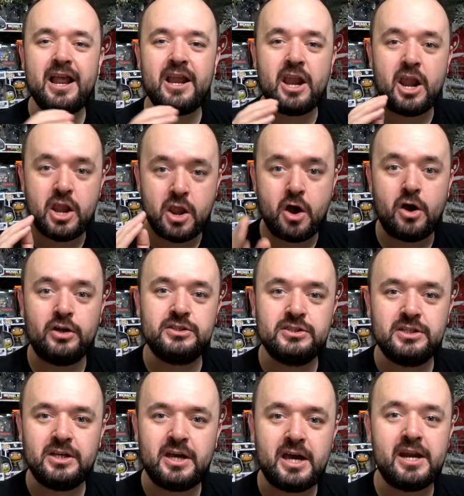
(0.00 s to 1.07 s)
a lot.
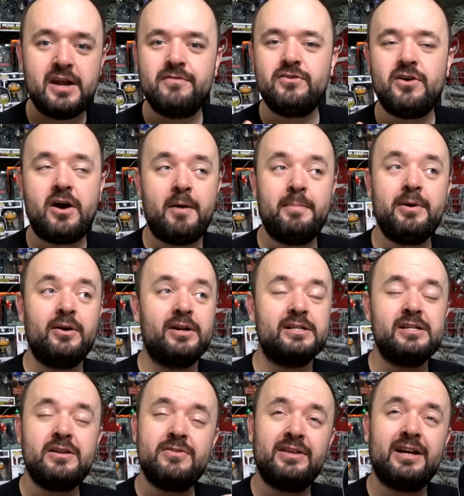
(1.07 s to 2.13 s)
And I'll be honest, I
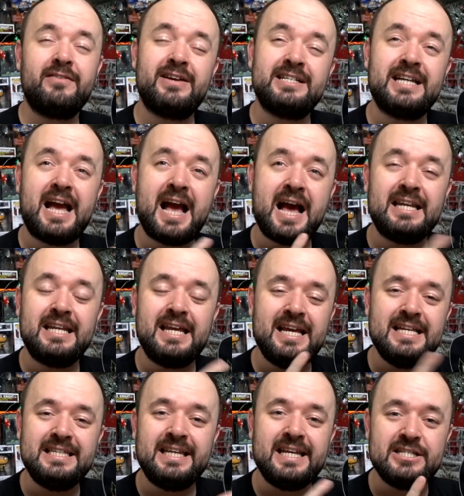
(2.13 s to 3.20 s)
don't think I've actually had a
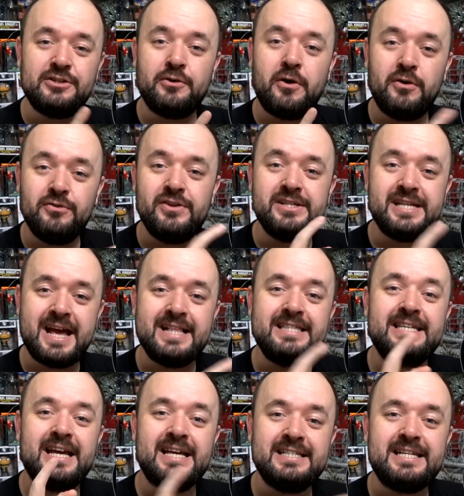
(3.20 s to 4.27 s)
heating issue on this
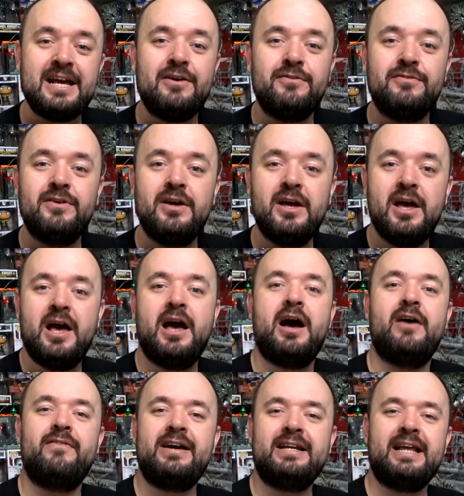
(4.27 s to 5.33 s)
headset itself.
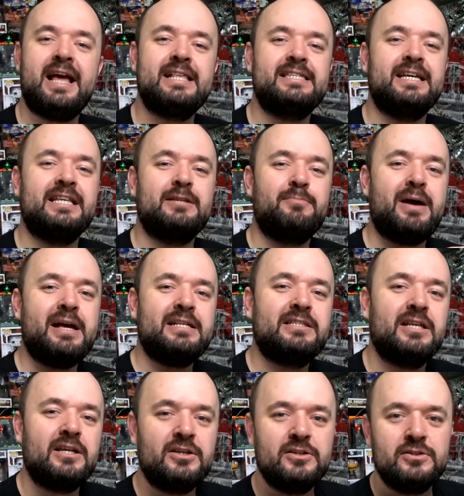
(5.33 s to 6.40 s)
I've had a headset in the past
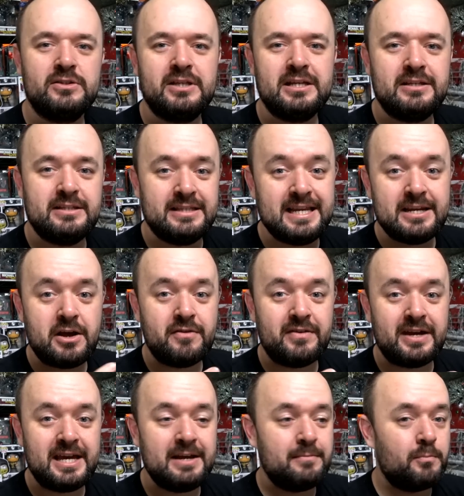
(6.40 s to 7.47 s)
that did
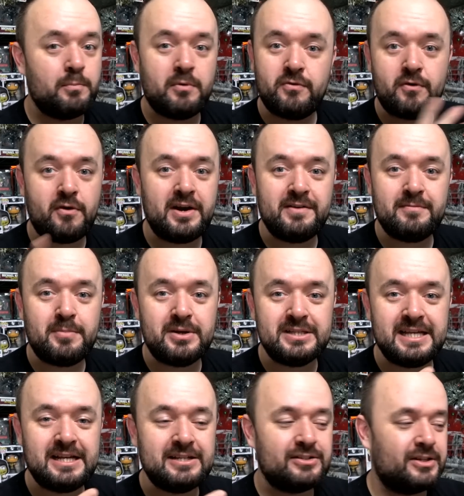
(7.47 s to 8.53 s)
overheat before I even put
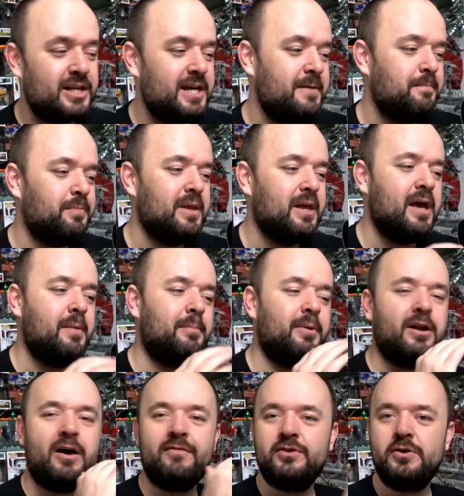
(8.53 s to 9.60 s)
stickers on it. But
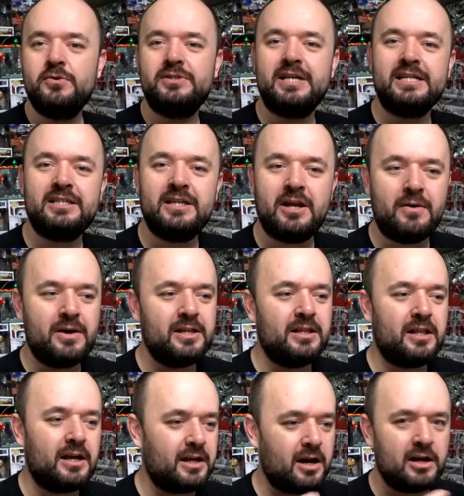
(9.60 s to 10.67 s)
I've used this,
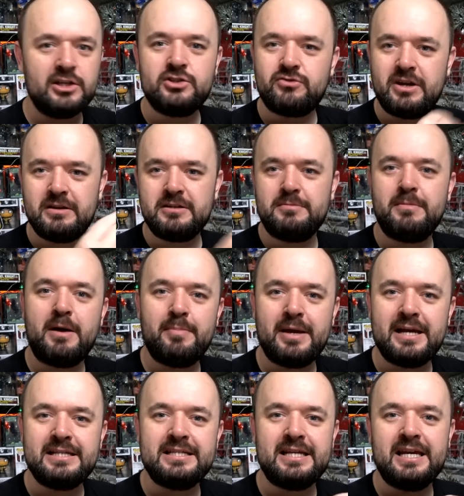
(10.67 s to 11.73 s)
like I stream to my
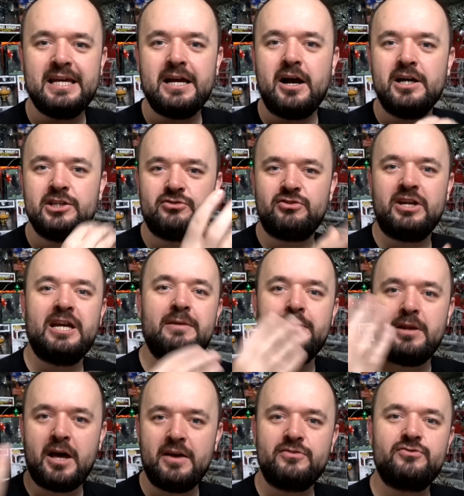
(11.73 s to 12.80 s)
PC, I stream,
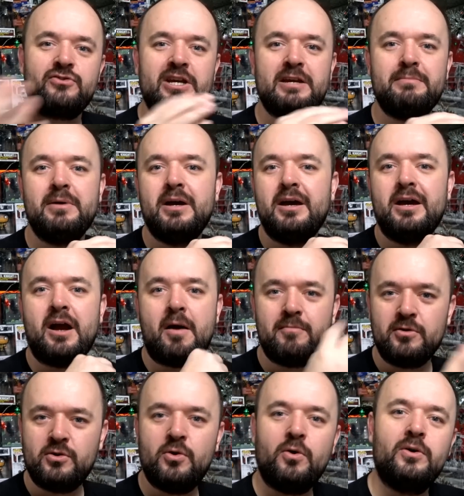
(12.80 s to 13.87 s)
live stream, I'm
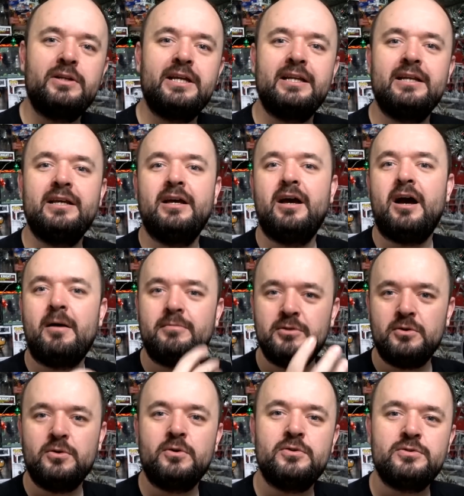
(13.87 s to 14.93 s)
recording, I'm
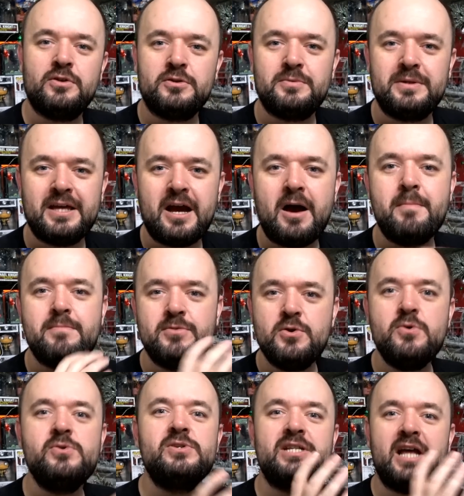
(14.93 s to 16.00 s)
doing all sorts with it, I'm
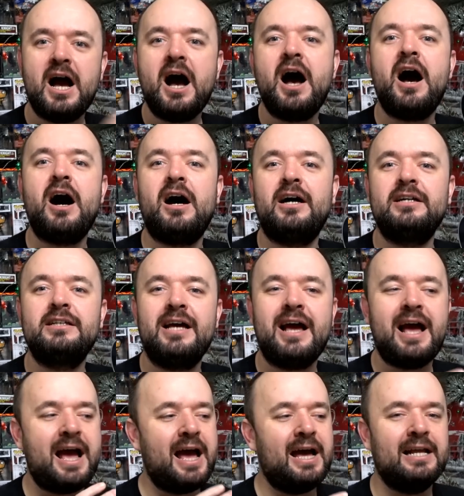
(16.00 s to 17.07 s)
using it hard,
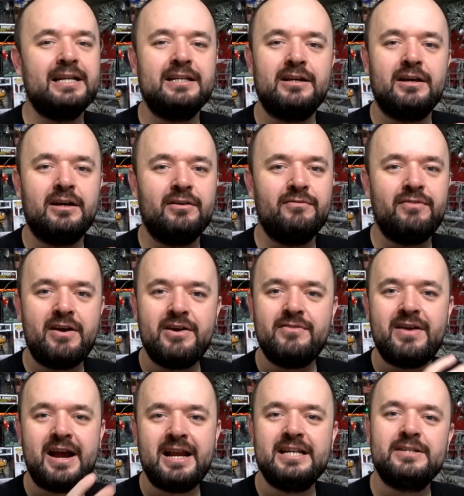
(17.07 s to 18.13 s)
and very
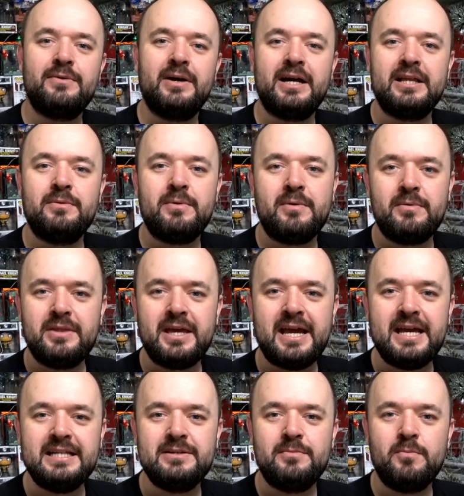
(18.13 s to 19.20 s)
rarely do I get the
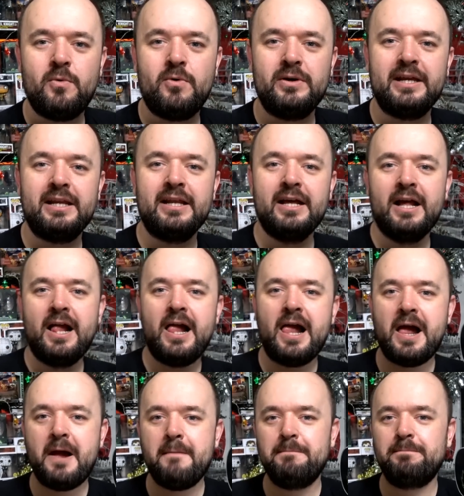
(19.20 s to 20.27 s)
heating warning
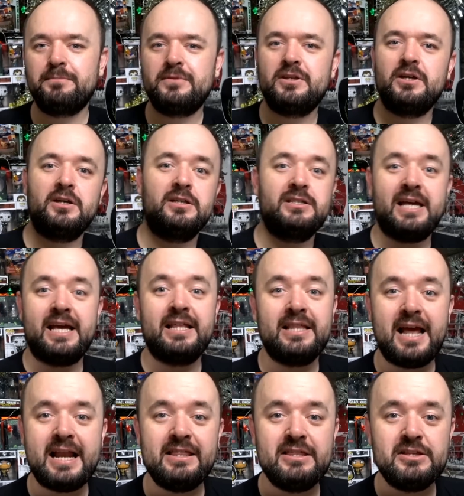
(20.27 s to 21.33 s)
to say
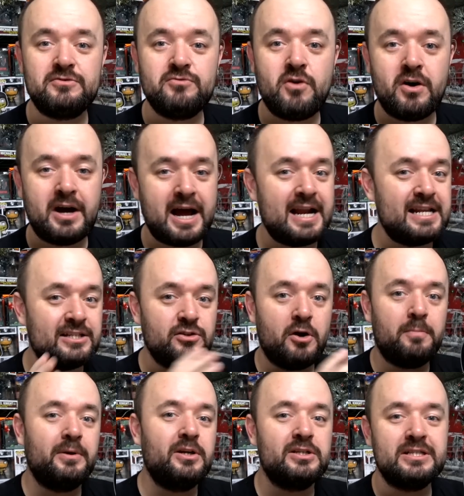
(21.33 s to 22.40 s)
anything's wrong. And it's not
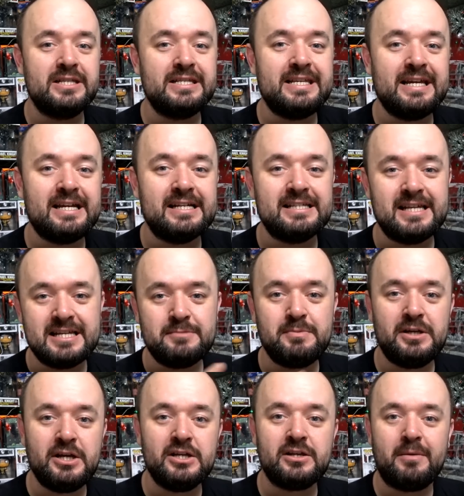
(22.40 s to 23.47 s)
because of the stickers, it's
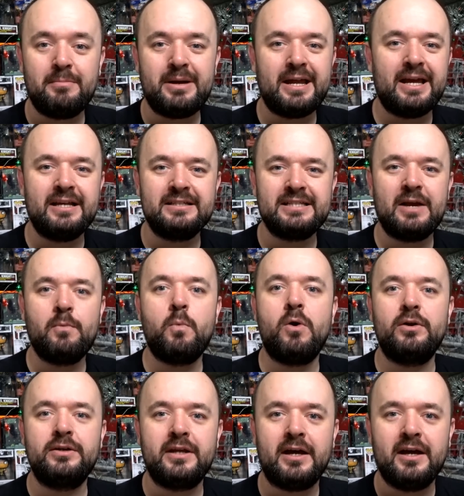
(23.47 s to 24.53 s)
because I'm playing, say,
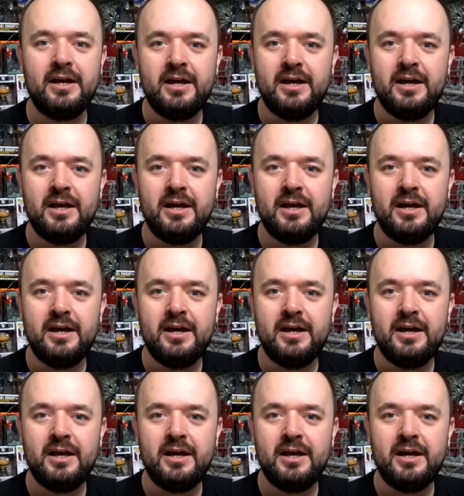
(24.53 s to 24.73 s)
Wanda,